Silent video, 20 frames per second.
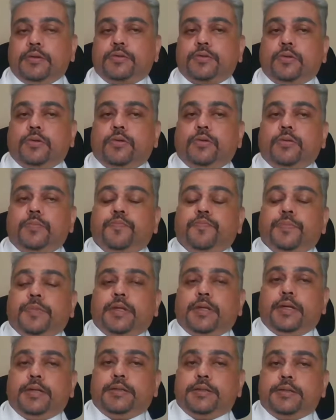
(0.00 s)

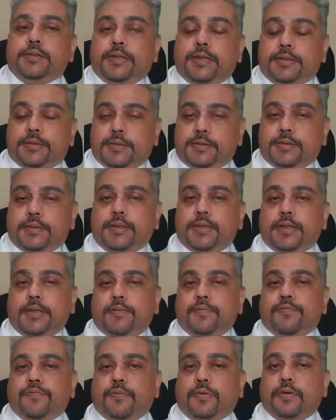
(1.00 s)
So it is
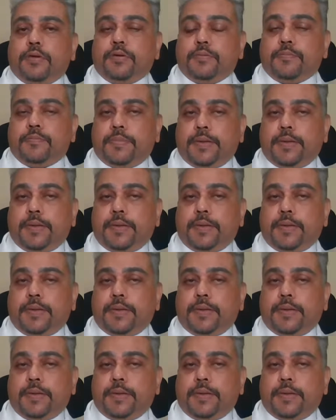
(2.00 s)
necessary for